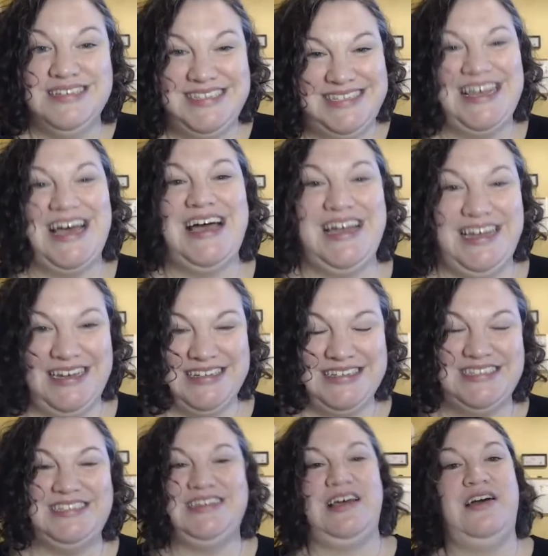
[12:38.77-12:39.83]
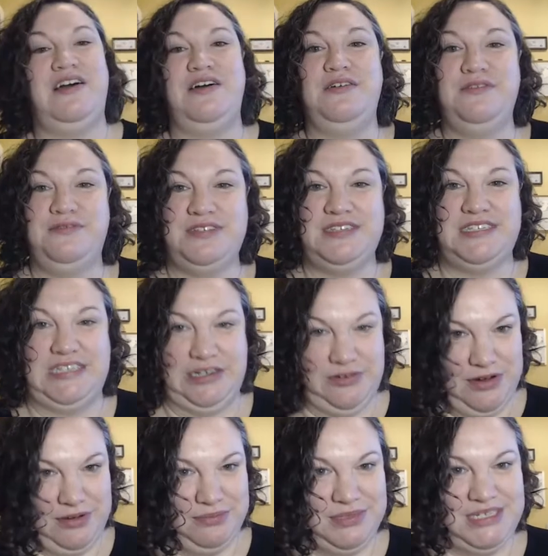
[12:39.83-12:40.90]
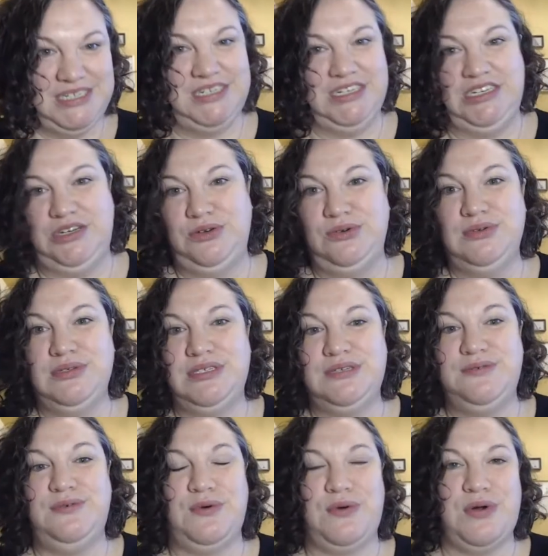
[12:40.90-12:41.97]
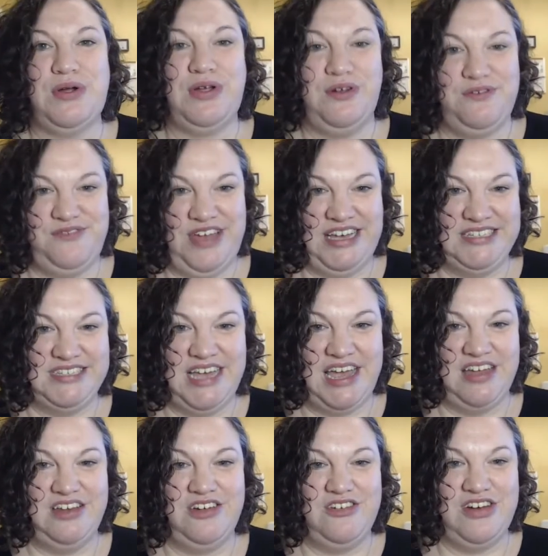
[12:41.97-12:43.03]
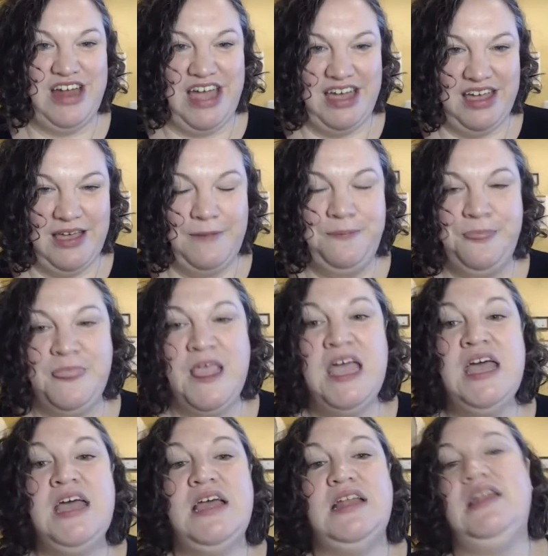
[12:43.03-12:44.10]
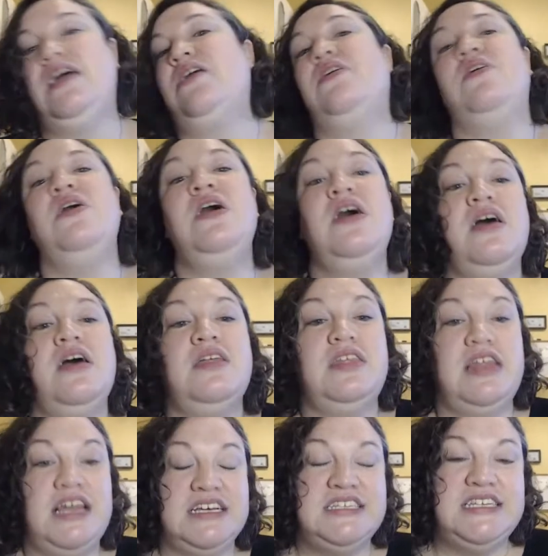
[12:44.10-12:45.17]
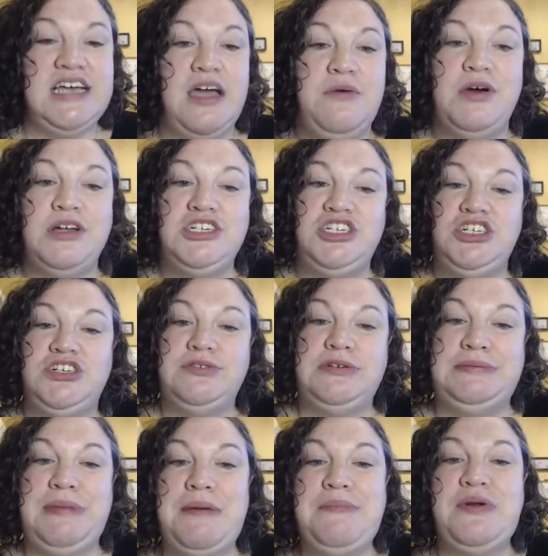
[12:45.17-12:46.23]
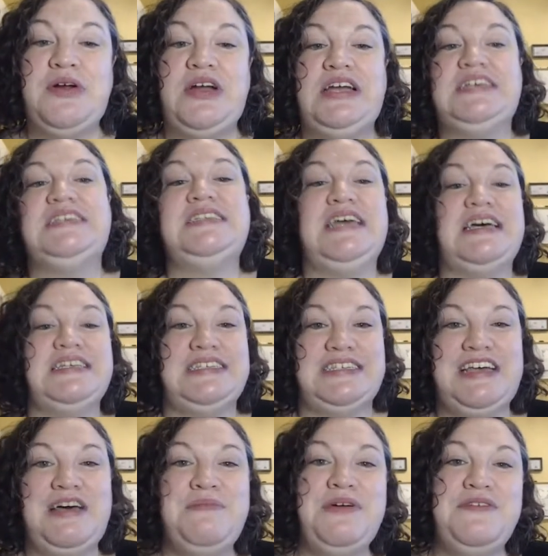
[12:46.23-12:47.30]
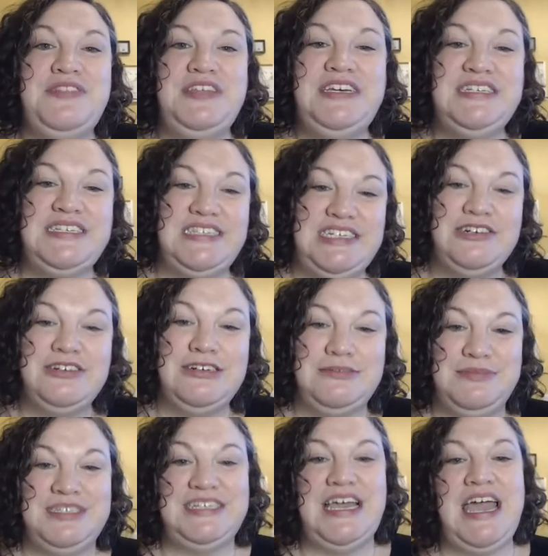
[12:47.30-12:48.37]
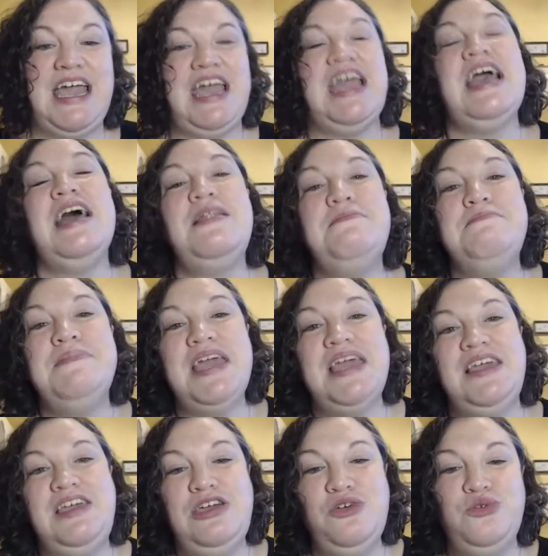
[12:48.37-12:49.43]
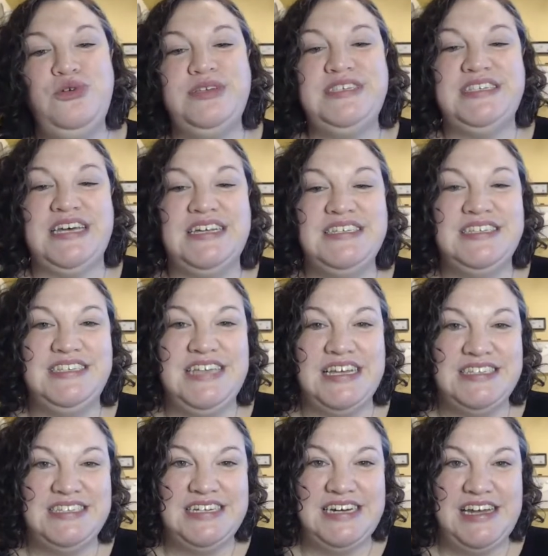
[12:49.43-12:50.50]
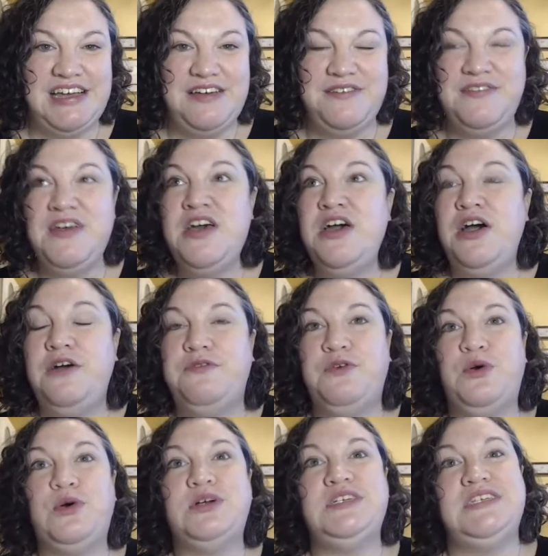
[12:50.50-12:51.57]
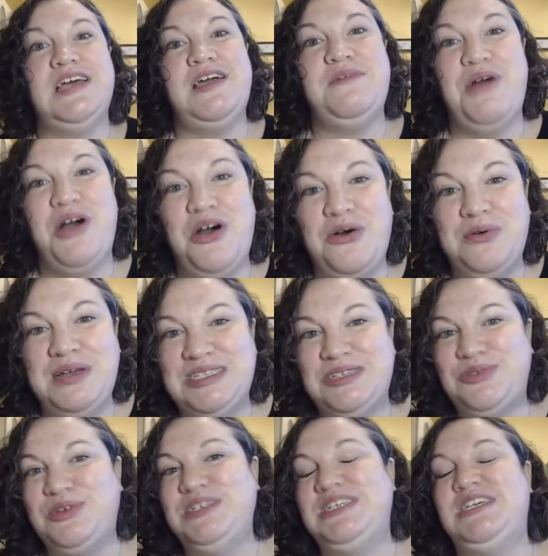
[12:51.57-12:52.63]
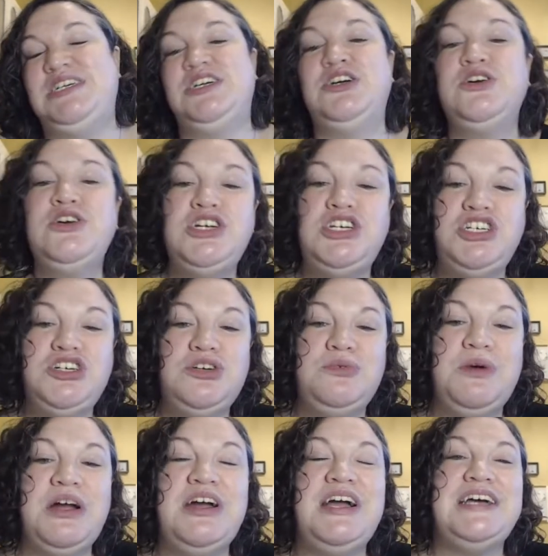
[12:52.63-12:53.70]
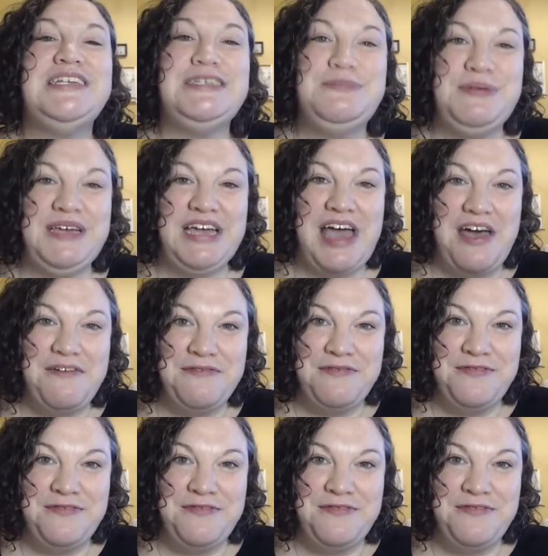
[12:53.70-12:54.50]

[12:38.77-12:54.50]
size of serum to use for your face and your neck. Now, the next thing I want you to remember is that some of these serums can make you sun sensitive. Of course, I'm always going to encourage you to wear SPF,